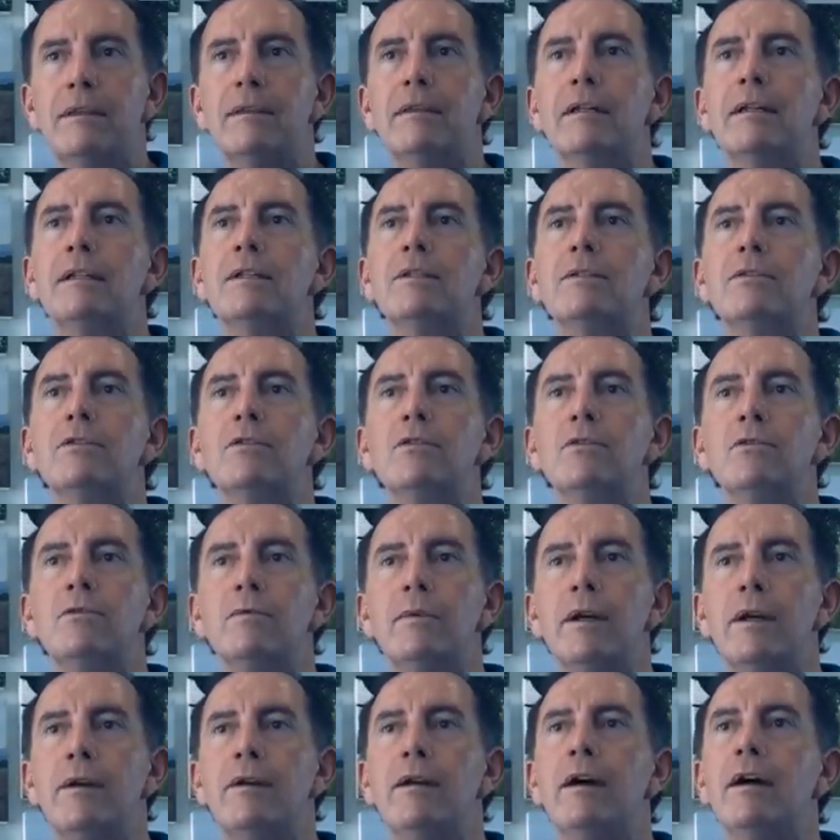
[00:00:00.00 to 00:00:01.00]
Things do
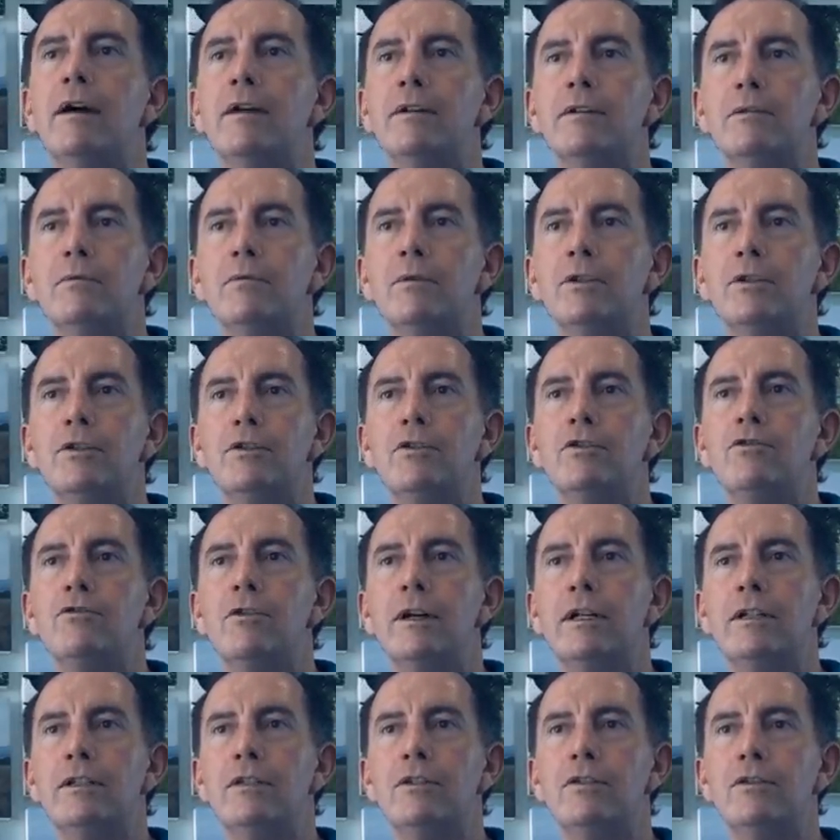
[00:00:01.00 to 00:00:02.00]
wear out. What you're
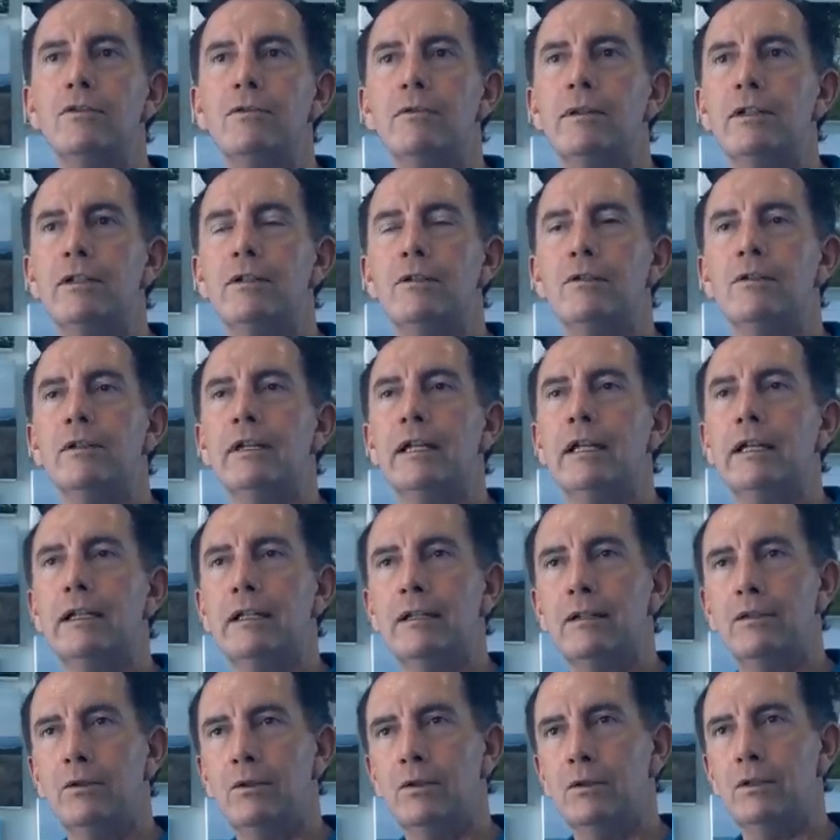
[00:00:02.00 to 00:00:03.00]
trying to do when you're looking
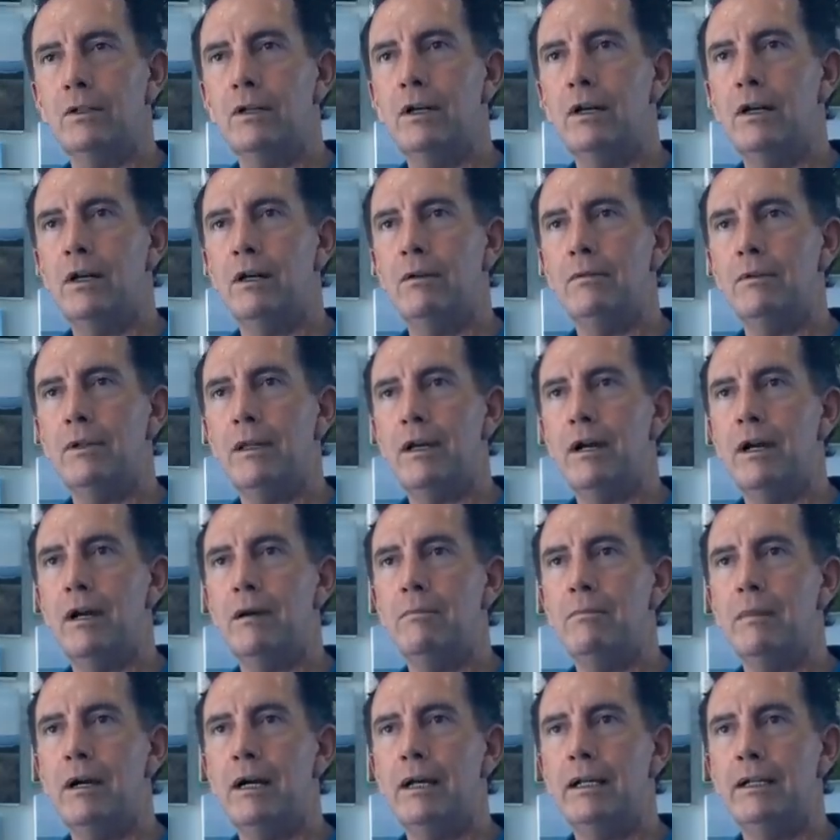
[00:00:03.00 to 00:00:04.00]
at an old car with
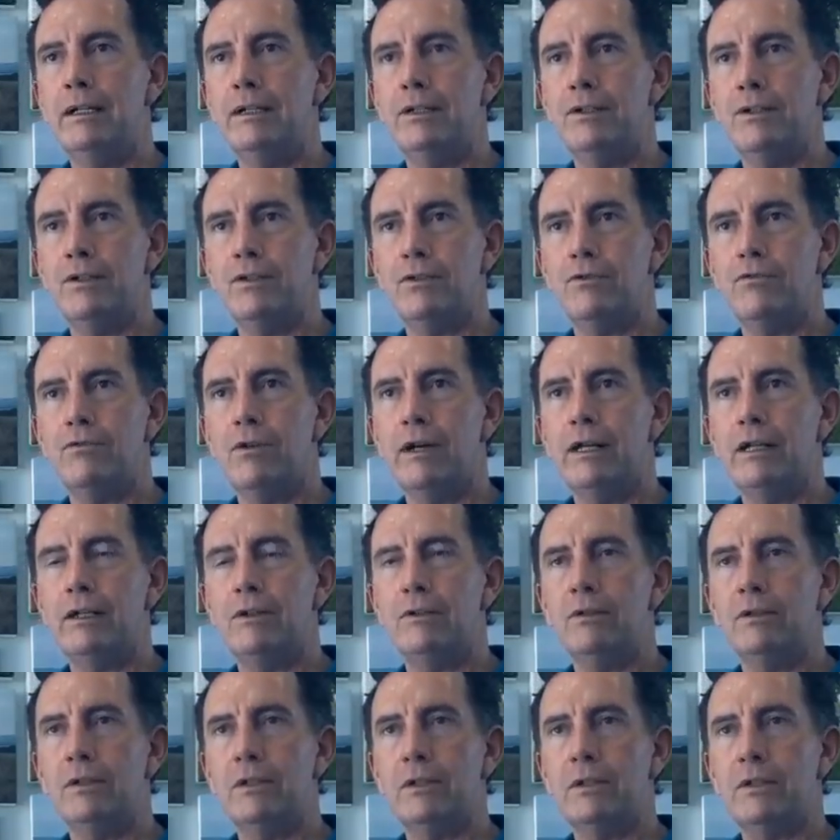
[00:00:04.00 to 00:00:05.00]
high mileage is trying to
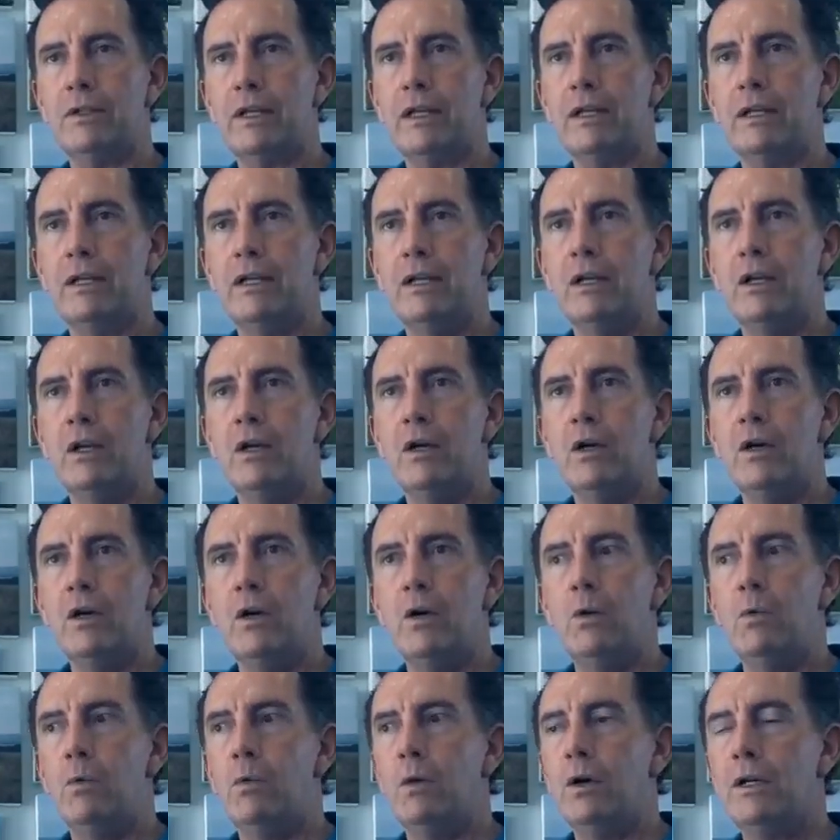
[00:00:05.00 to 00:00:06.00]
look and say,
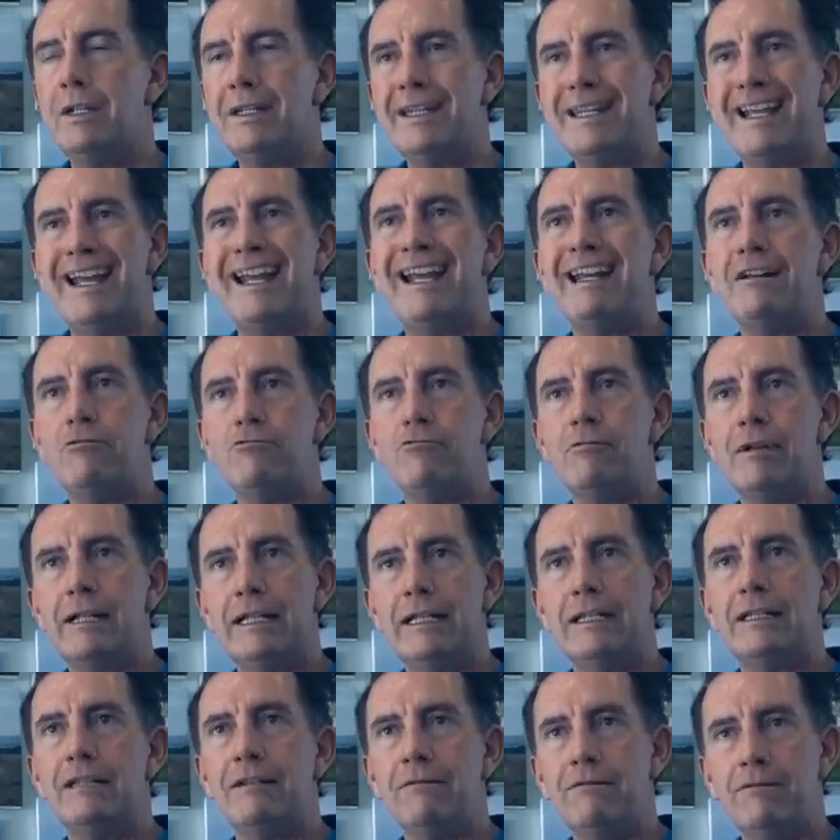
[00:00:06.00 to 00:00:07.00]
what has had
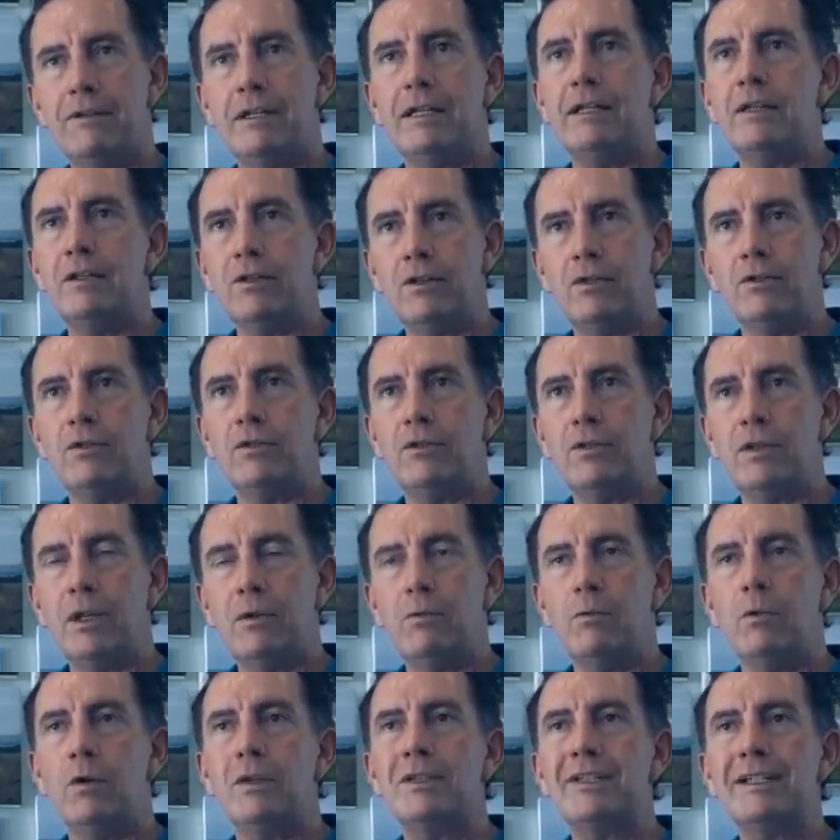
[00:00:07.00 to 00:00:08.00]
really severe use
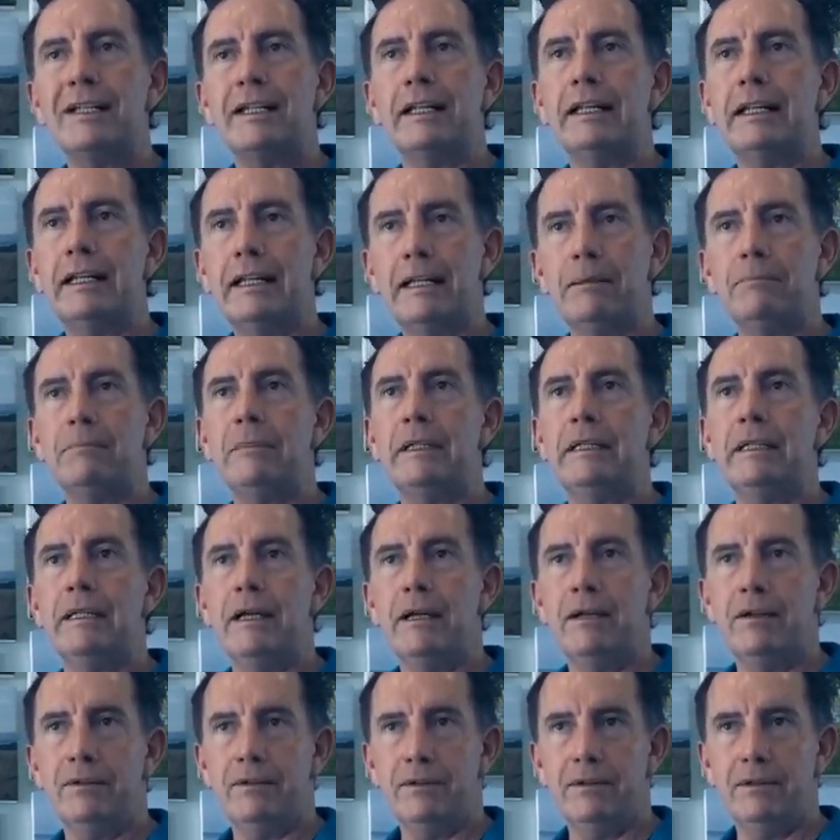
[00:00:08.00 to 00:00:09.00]
and what's going to let me
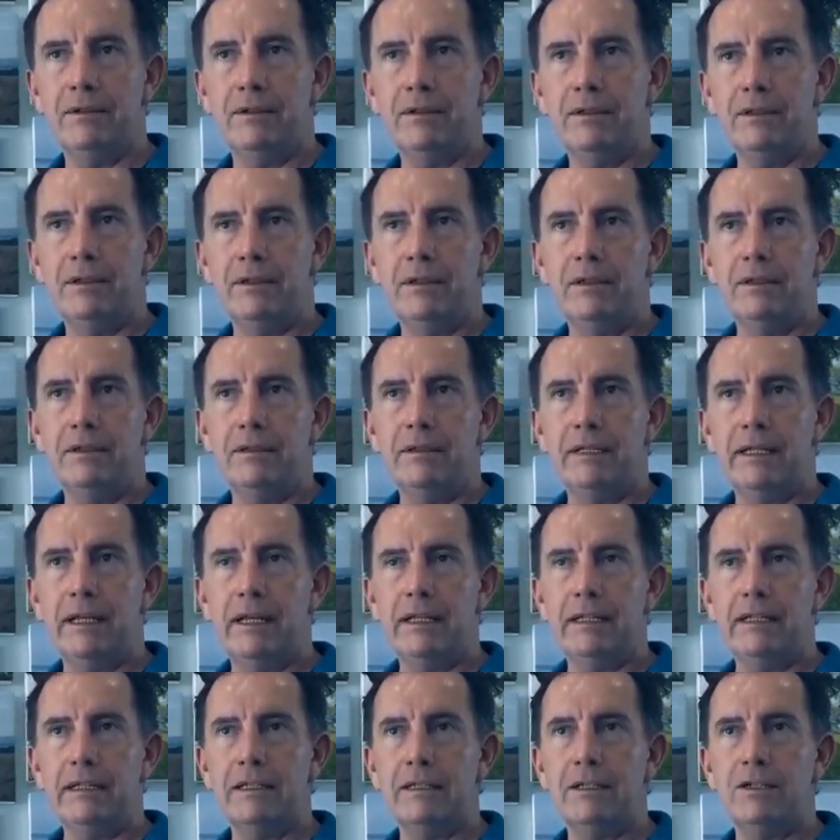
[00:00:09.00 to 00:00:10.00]
down that
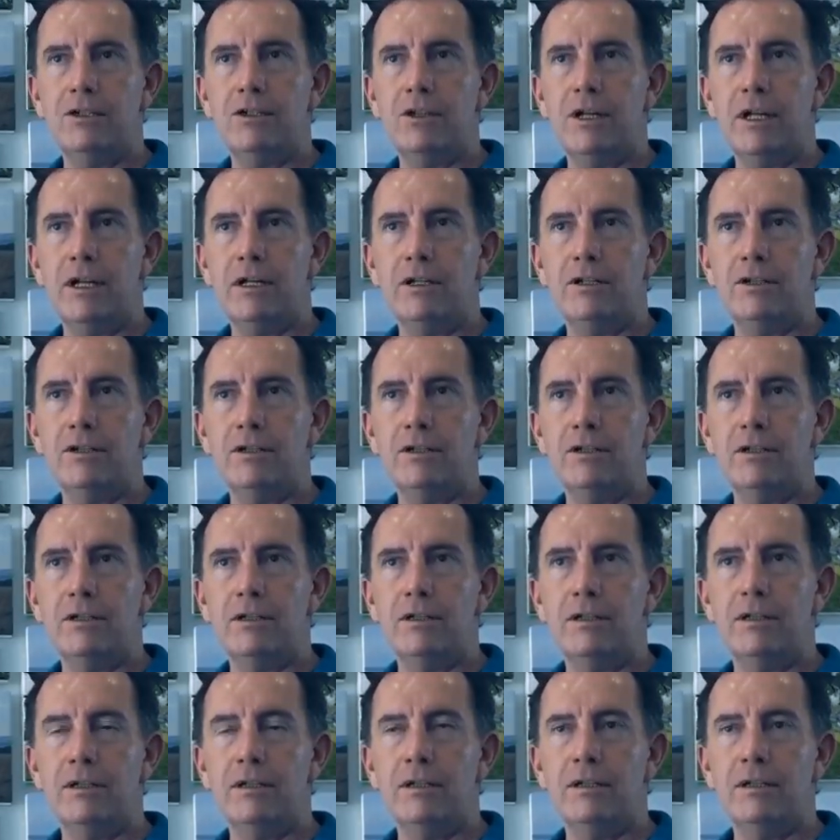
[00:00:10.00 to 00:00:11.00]
I need to change?